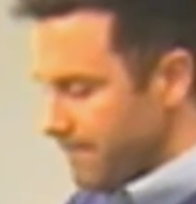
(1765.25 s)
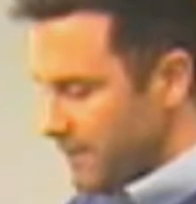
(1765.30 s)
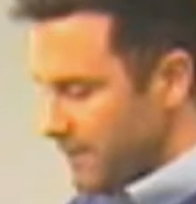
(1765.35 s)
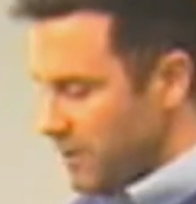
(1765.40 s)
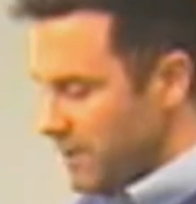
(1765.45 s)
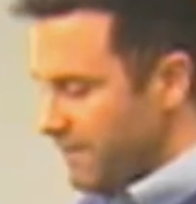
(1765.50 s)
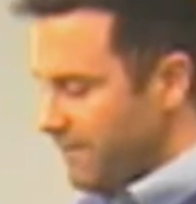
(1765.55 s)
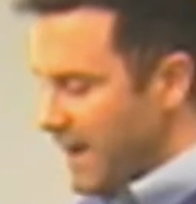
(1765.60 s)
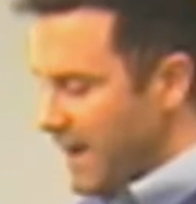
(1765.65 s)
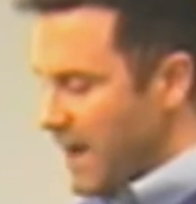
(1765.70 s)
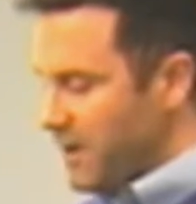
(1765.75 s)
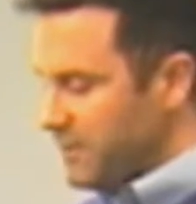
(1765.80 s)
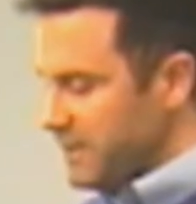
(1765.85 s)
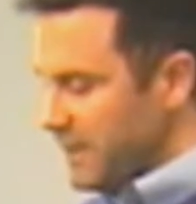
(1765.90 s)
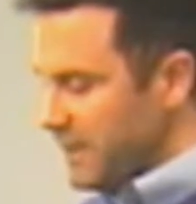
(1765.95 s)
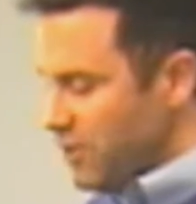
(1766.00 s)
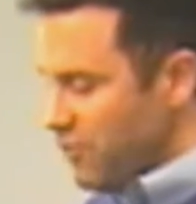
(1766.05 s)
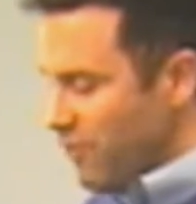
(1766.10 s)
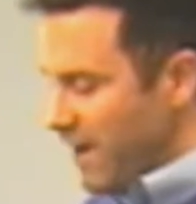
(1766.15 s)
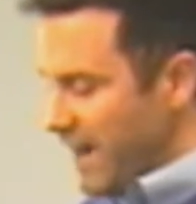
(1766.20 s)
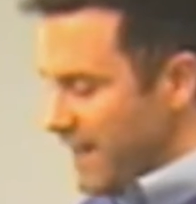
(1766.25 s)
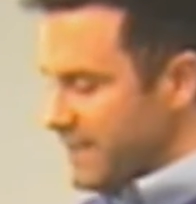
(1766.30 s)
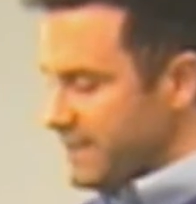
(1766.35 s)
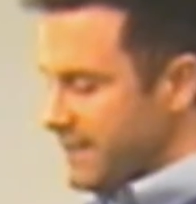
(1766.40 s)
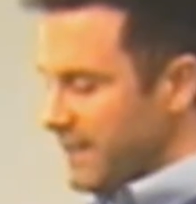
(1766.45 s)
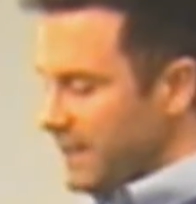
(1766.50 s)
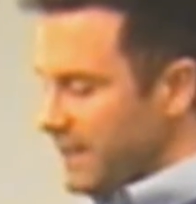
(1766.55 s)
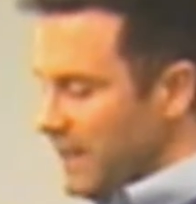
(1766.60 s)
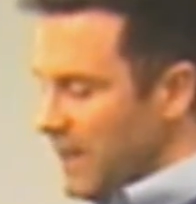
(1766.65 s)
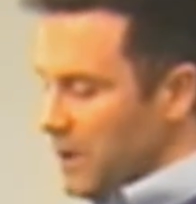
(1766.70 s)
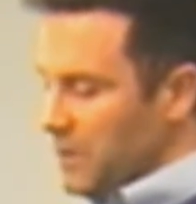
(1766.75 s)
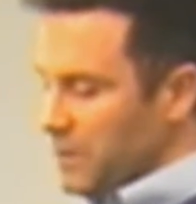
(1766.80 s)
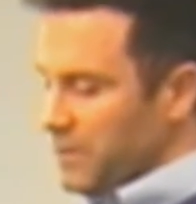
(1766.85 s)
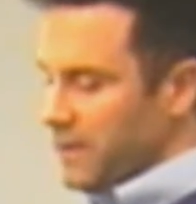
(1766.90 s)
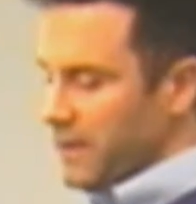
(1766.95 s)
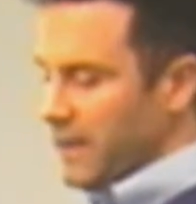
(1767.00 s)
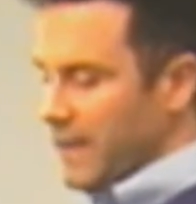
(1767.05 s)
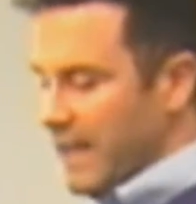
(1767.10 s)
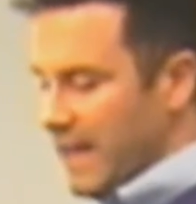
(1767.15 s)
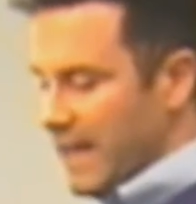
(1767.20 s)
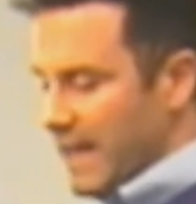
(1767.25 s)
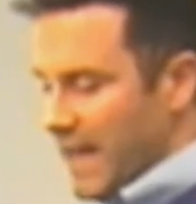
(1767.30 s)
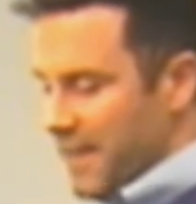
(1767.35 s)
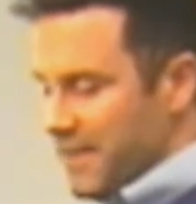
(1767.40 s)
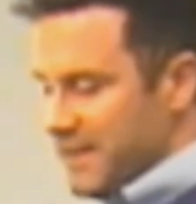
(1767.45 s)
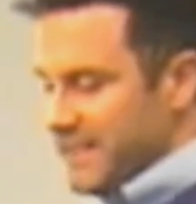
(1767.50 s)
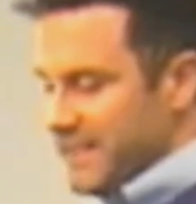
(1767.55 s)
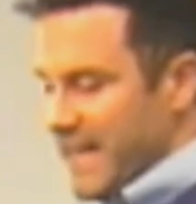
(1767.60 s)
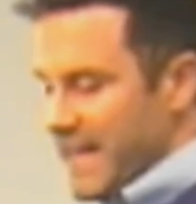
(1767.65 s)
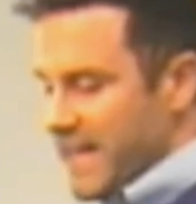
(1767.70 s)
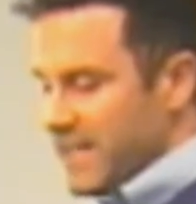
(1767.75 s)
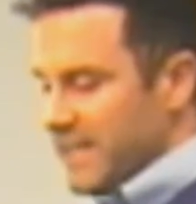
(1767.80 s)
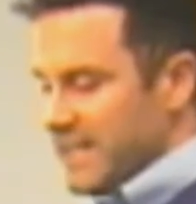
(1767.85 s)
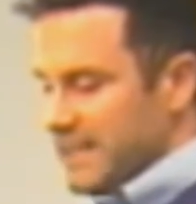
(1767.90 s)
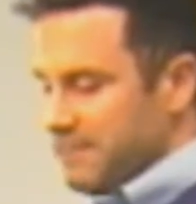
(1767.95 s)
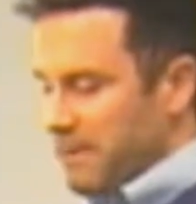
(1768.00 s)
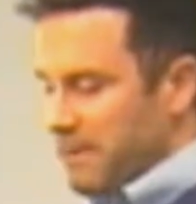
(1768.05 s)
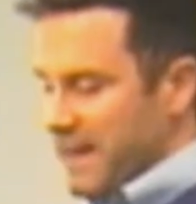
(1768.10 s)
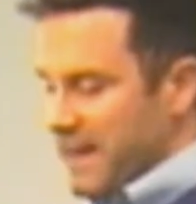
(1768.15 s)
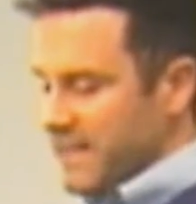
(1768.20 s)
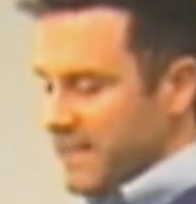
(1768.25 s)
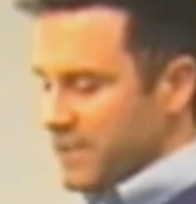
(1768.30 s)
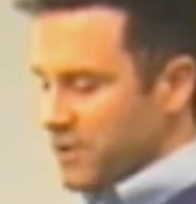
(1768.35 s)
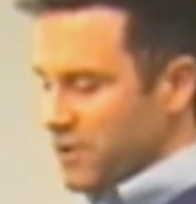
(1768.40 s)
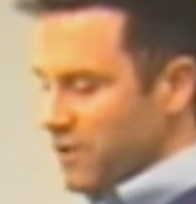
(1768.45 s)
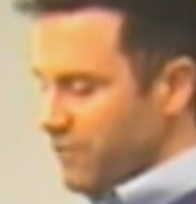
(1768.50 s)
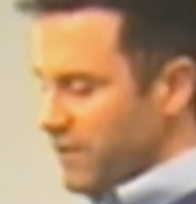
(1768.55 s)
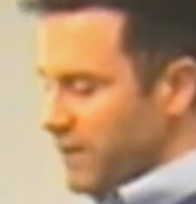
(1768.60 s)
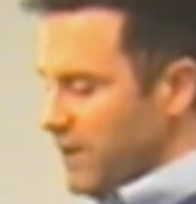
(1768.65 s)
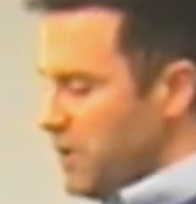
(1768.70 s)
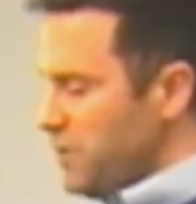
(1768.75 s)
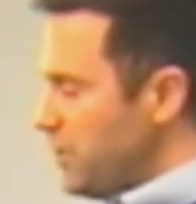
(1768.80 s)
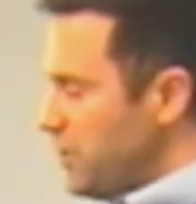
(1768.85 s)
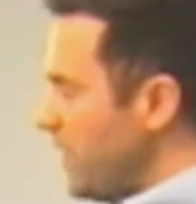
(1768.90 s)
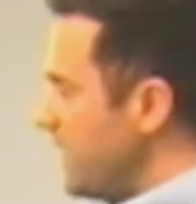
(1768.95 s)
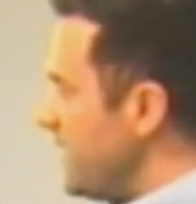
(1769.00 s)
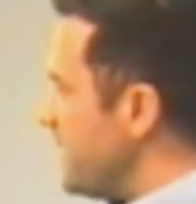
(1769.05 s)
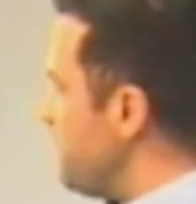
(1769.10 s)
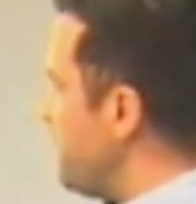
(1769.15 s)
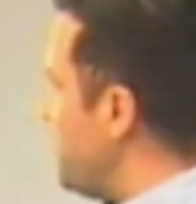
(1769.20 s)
So it's found in Christ alone. And then, secondly, it's by discovering who God